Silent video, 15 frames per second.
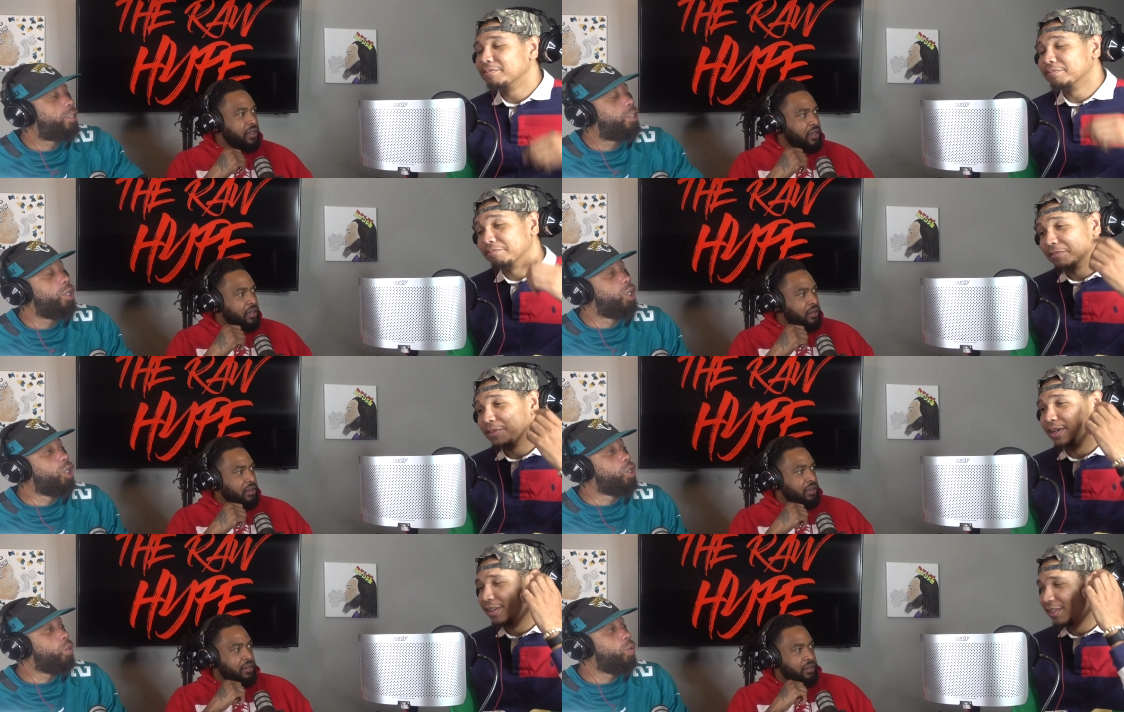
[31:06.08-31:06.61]

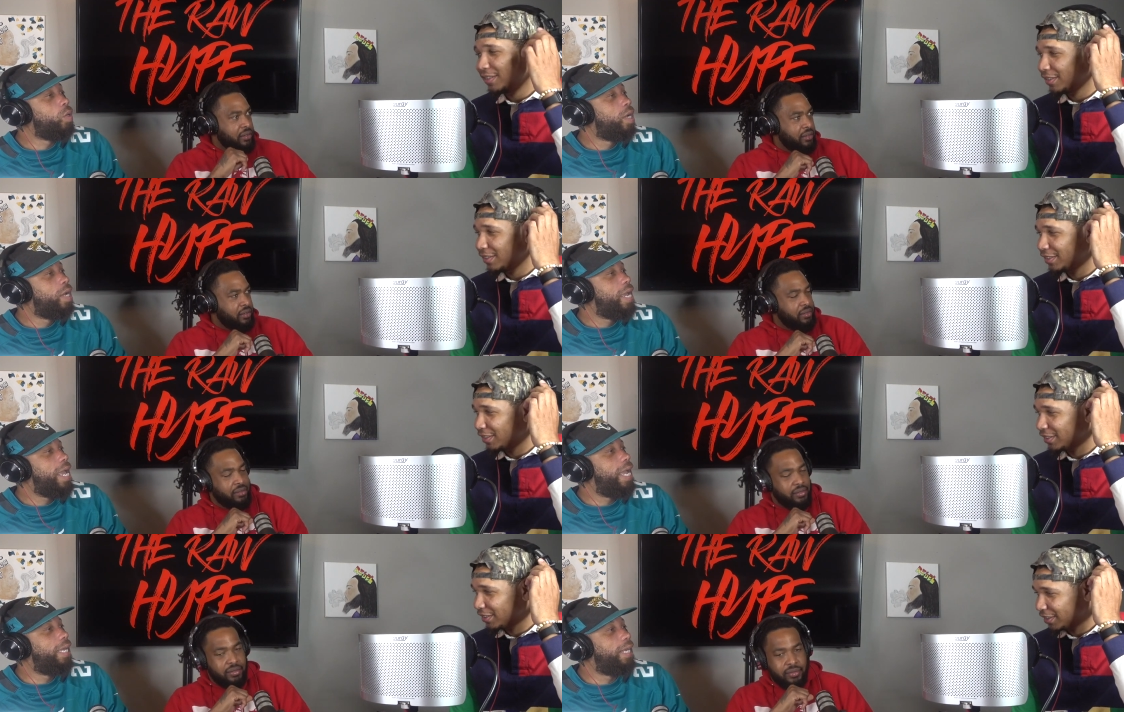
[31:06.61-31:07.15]
Speaker 1: Two,
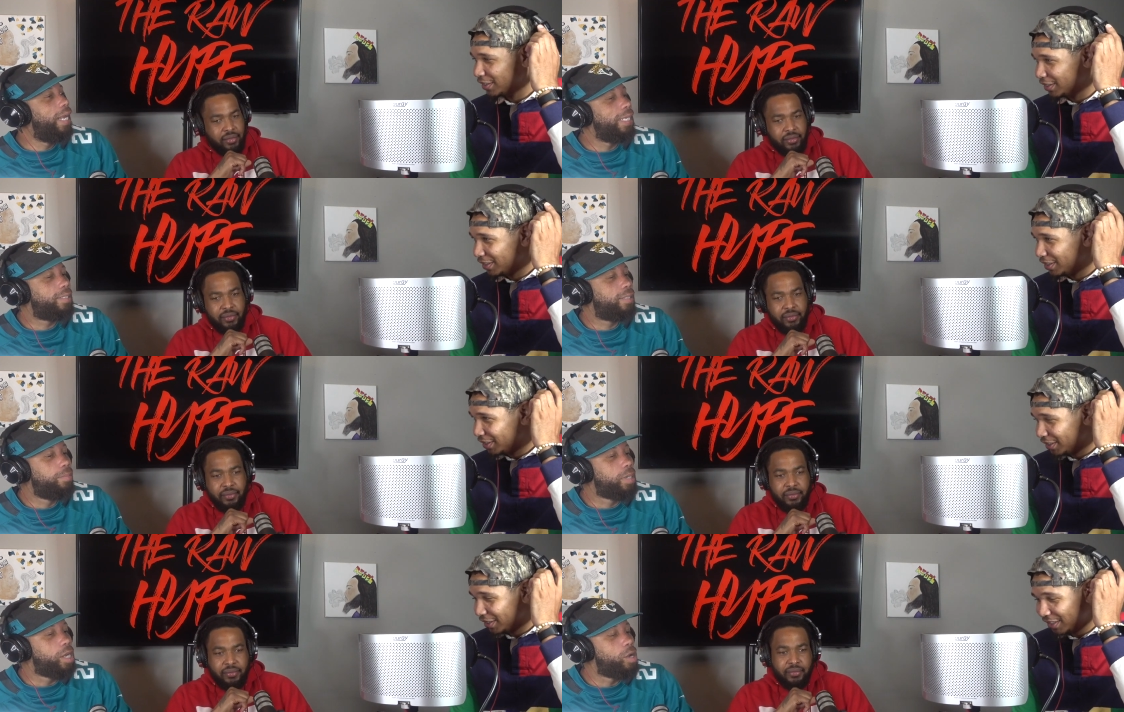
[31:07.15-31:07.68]
it lets
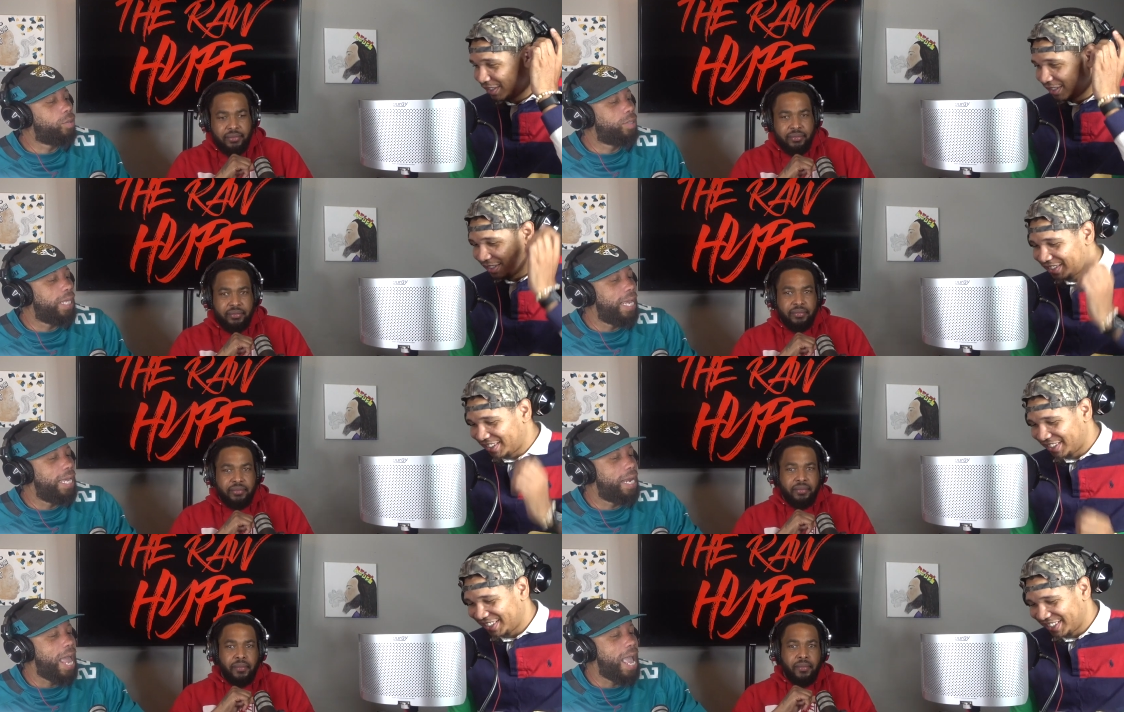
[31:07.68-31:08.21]
them know
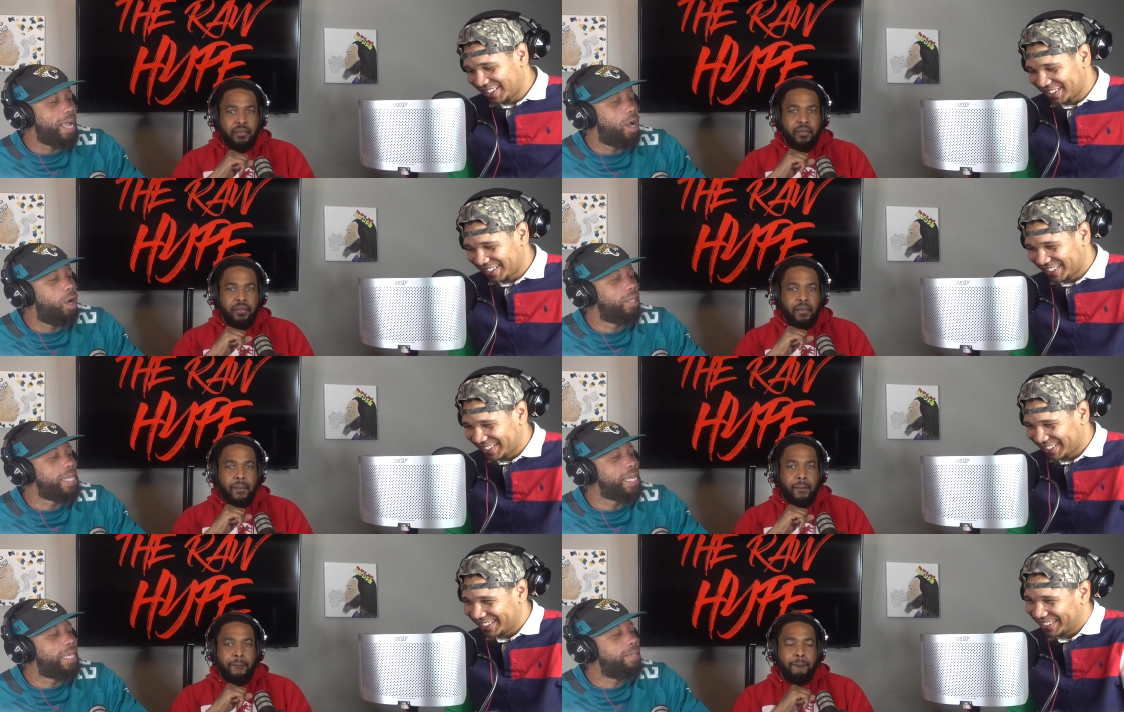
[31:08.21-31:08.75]
that, like,
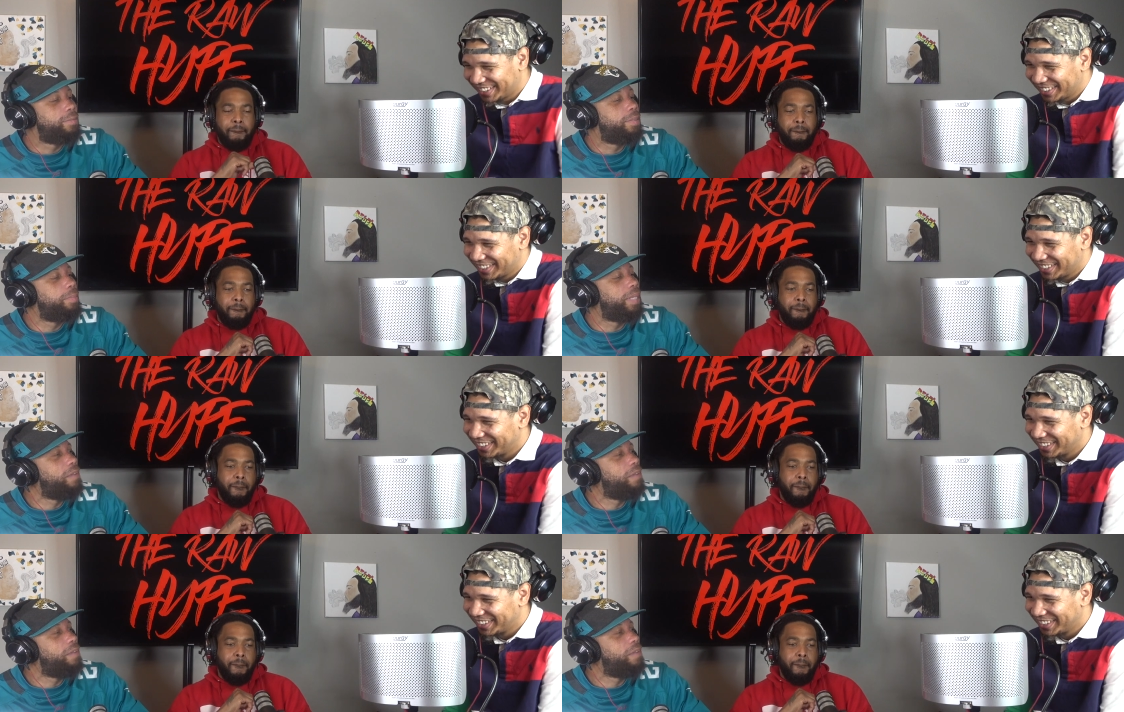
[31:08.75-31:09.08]
they gives them